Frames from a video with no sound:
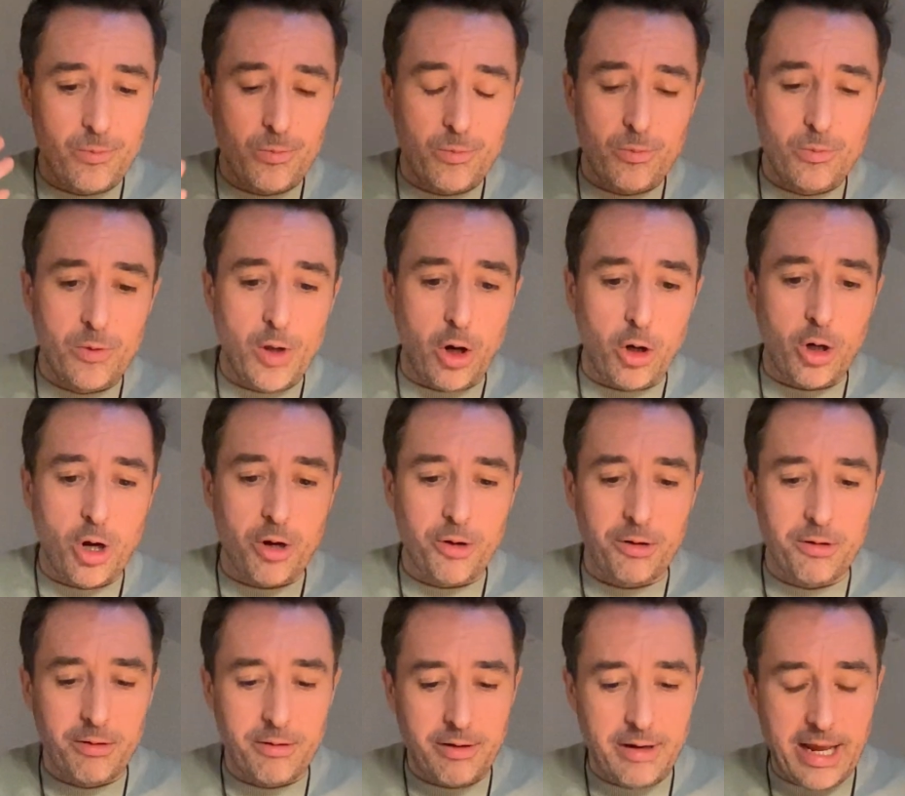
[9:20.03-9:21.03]
not
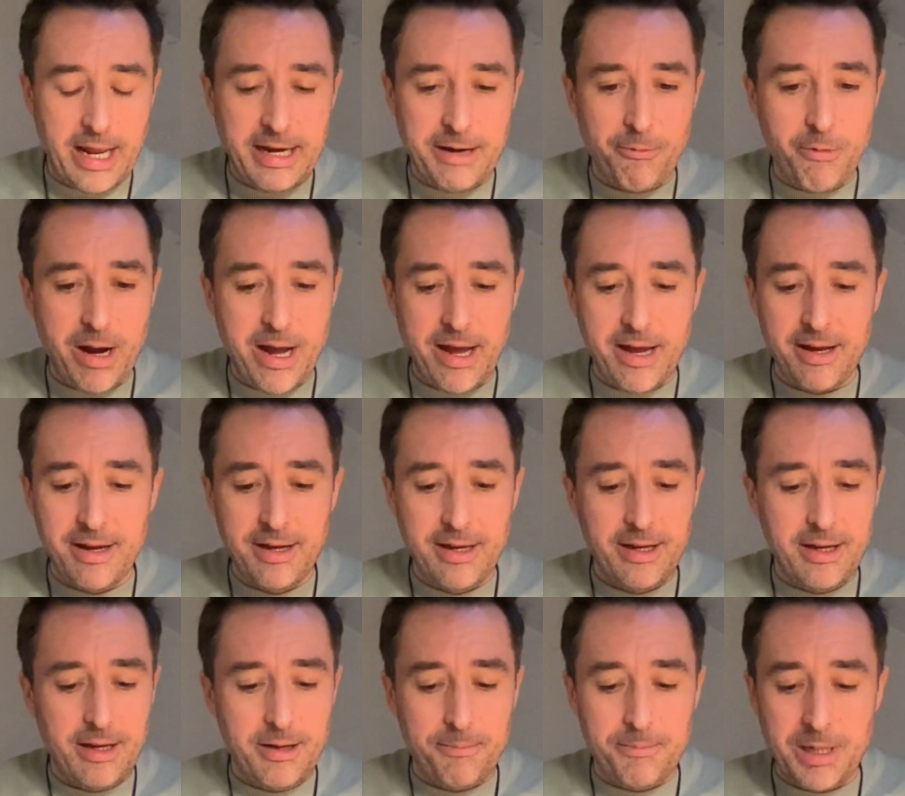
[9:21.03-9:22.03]
gone anywhere.
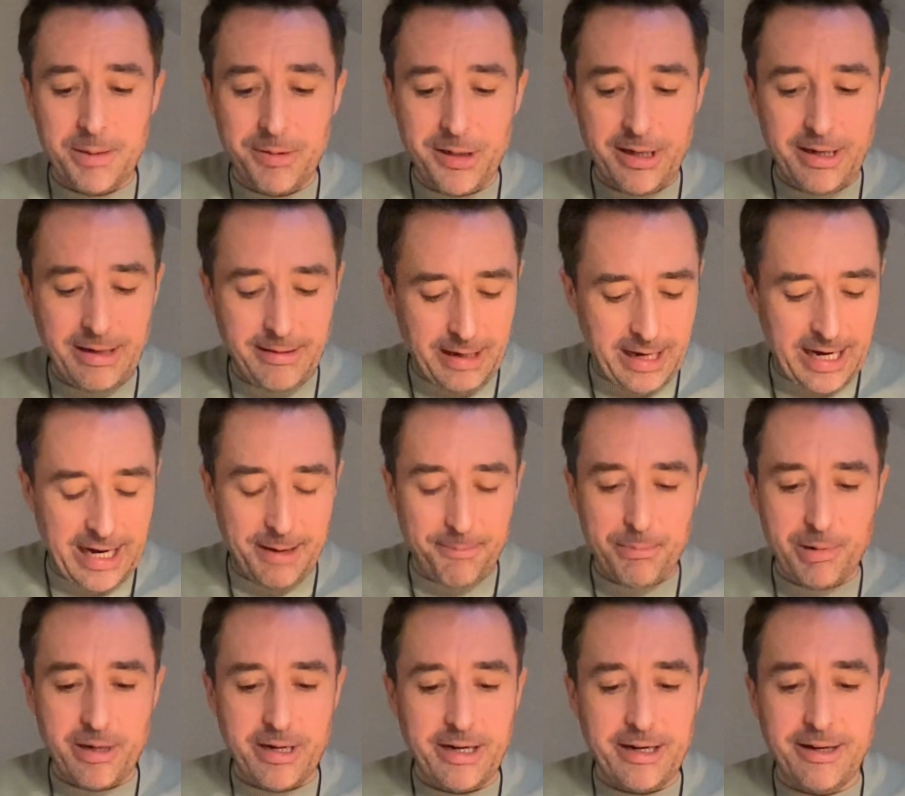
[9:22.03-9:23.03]
Maybe
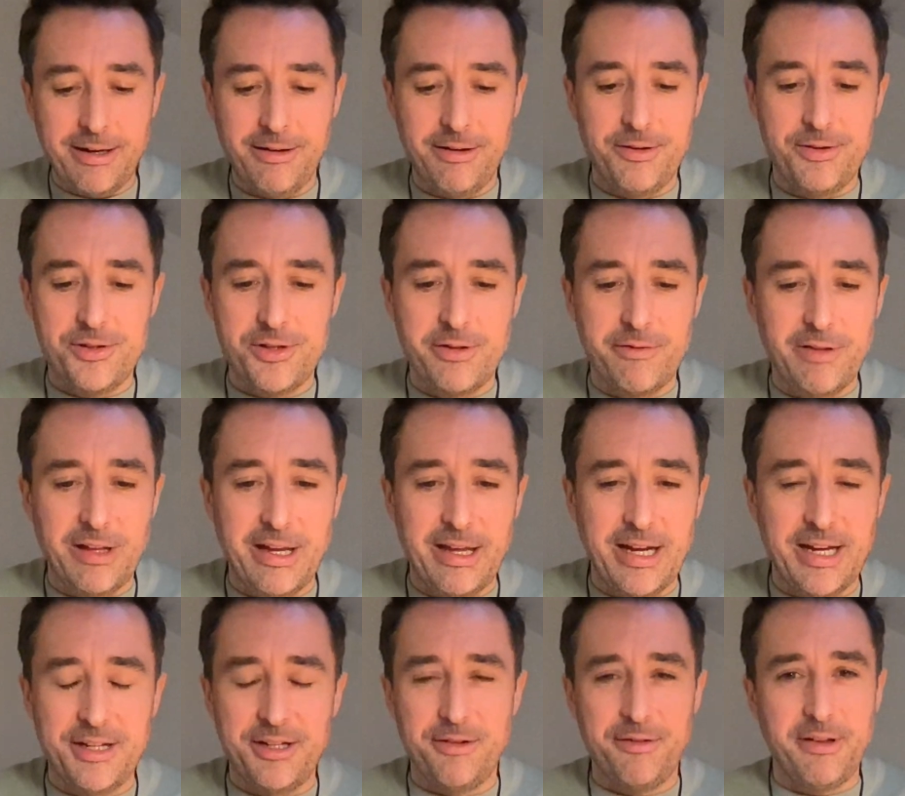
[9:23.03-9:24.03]
heartbreak and stuff like
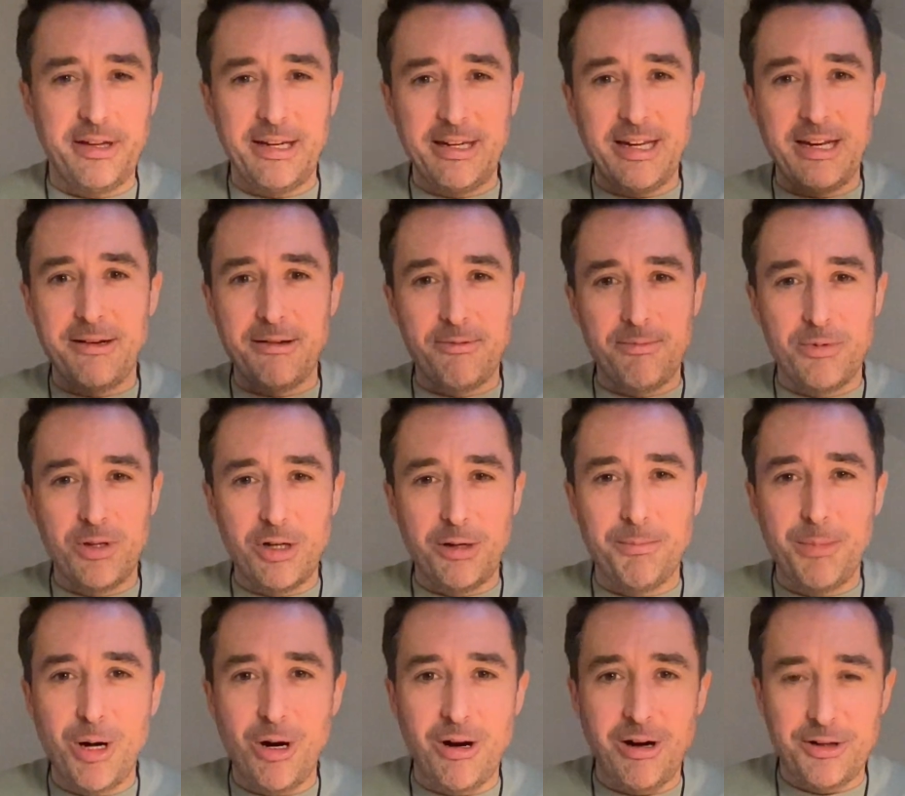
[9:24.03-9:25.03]
that, and you're thinking, no
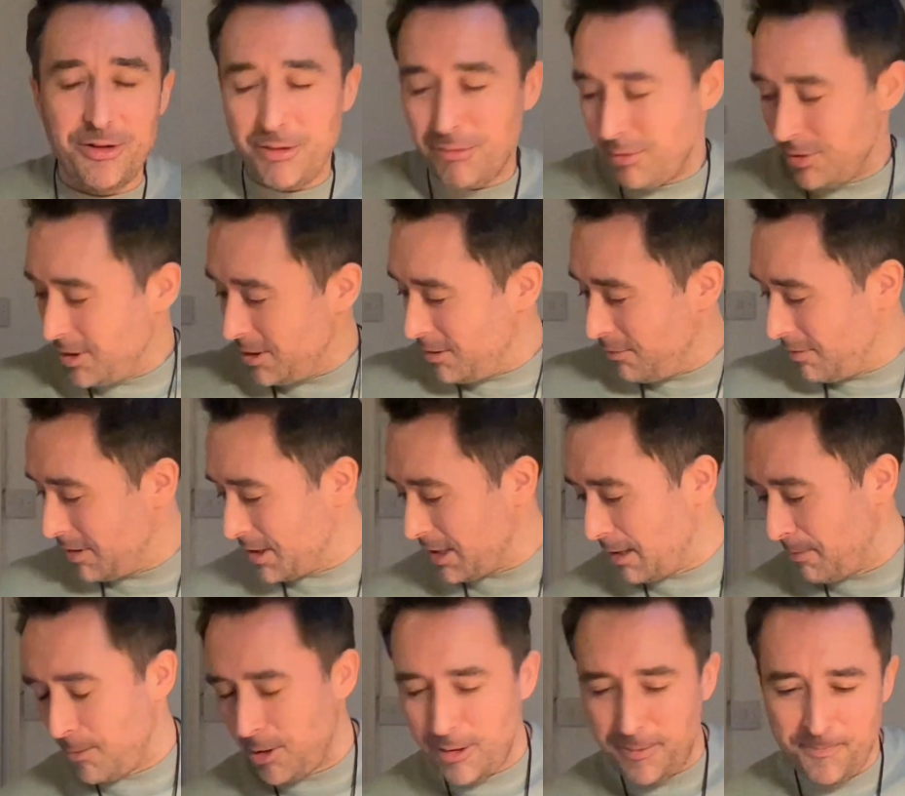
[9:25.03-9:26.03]
more, I don't want to do this
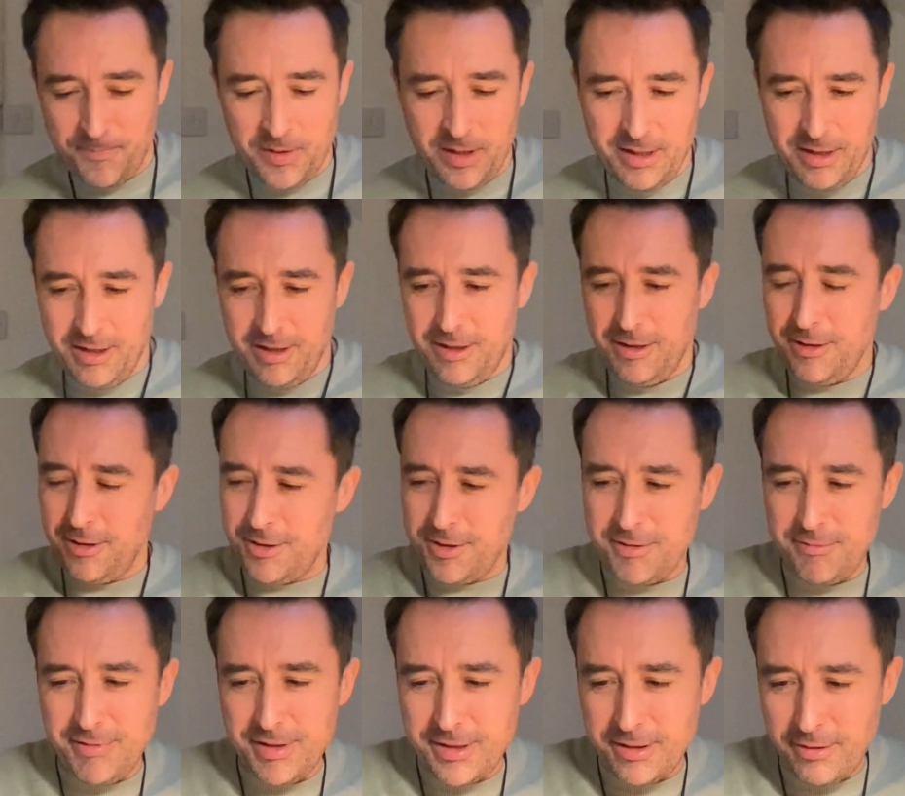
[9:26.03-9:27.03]
anymore. Because
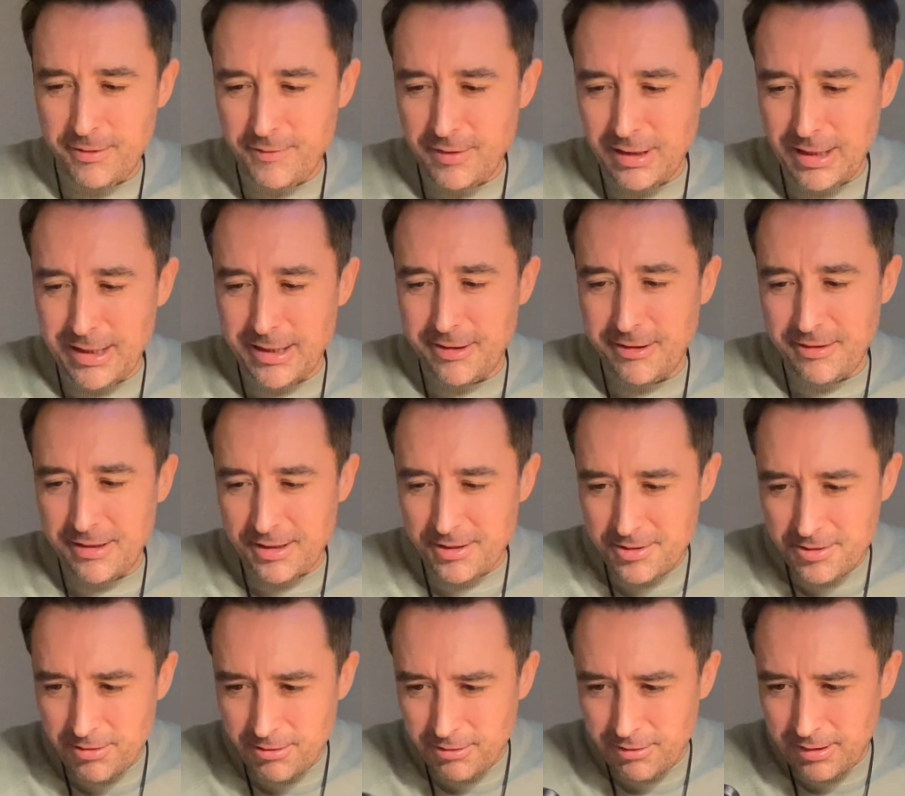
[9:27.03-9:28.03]
there is another line in that
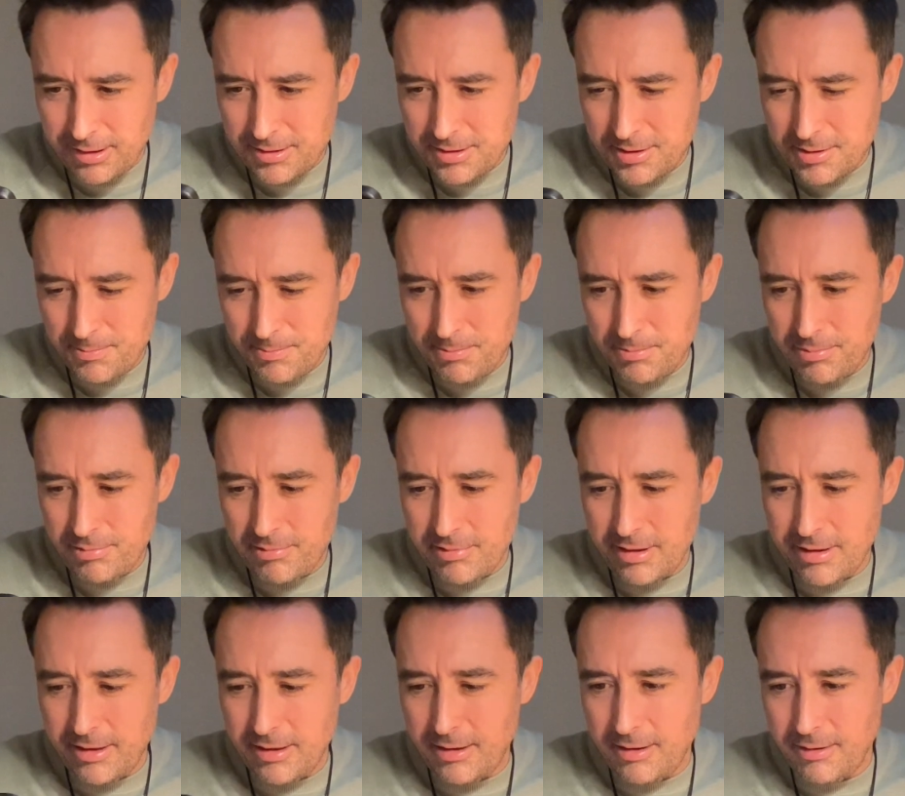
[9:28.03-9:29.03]
song that's
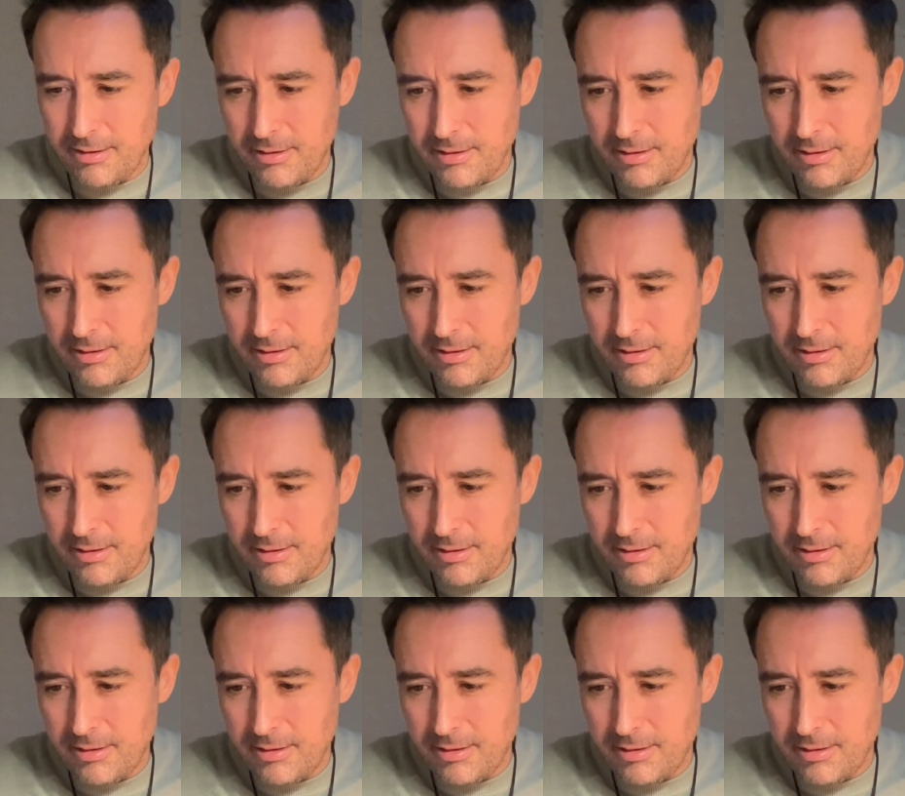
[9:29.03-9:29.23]
pretty